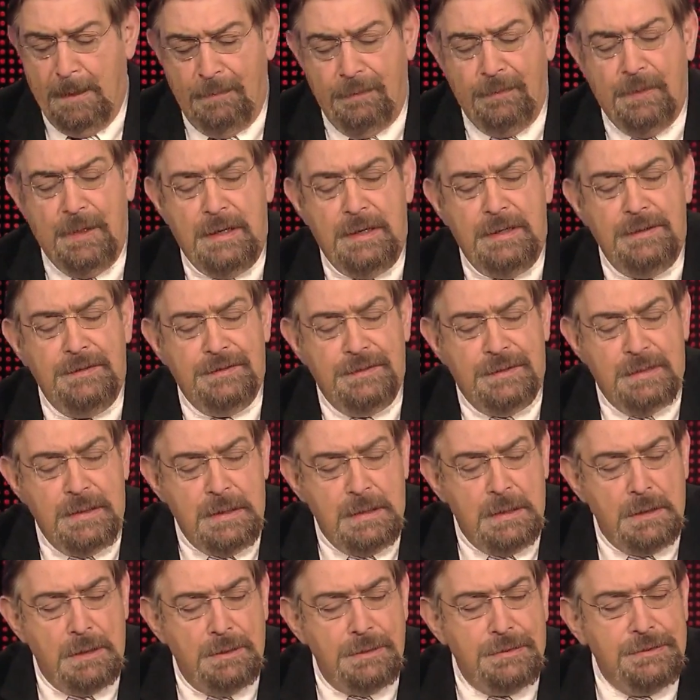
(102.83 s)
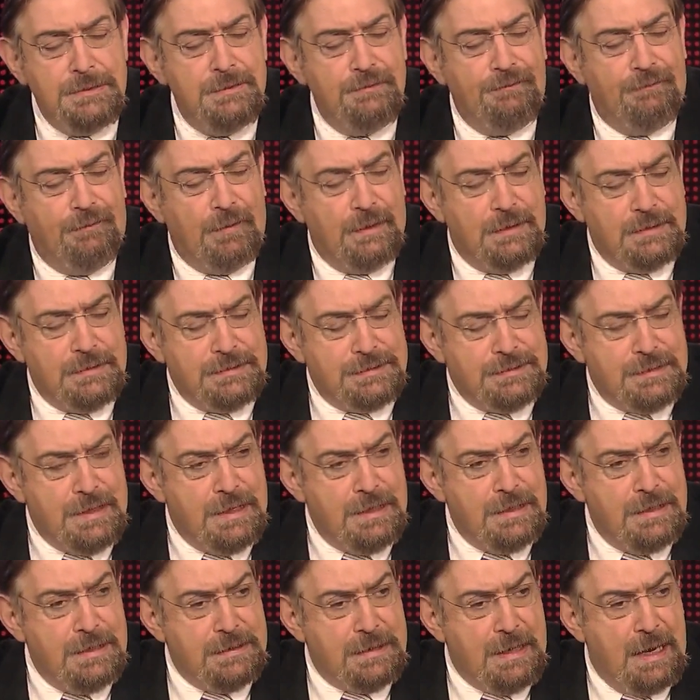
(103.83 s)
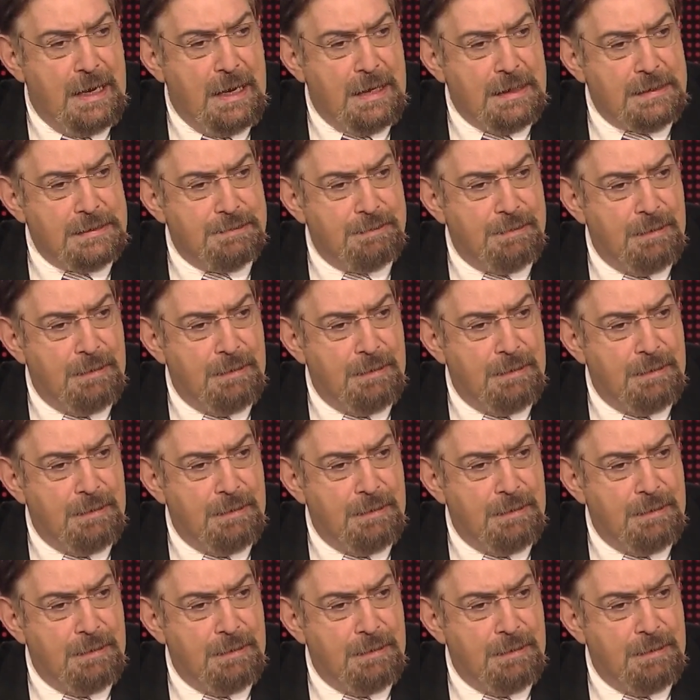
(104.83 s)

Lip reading: The deals for extending tax